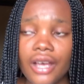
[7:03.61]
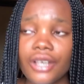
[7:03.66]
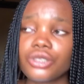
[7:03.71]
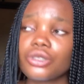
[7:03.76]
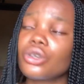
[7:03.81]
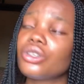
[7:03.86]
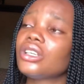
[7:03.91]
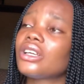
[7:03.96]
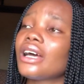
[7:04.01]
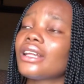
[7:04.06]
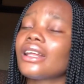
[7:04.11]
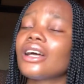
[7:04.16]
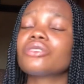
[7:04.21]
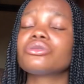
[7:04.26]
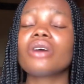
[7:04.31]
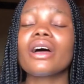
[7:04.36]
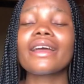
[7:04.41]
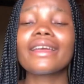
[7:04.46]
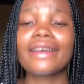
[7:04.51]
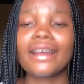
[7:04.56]
So you can
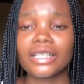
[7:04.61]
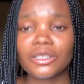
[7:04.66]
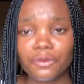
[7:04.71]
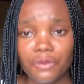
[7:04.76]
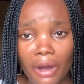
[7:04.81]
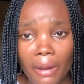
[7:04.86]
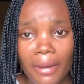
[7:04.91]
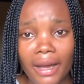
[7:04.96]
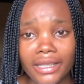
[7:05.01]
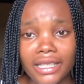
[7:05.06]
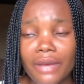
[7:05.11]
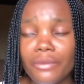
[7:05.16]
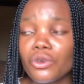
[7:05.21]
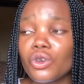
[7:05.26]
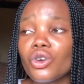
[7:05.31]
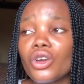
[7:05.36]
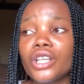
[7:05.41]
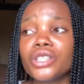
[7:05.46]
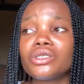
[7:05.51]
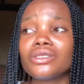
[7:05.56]
as well get Pharmaderm.
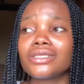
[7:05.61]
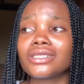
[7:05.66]
You're going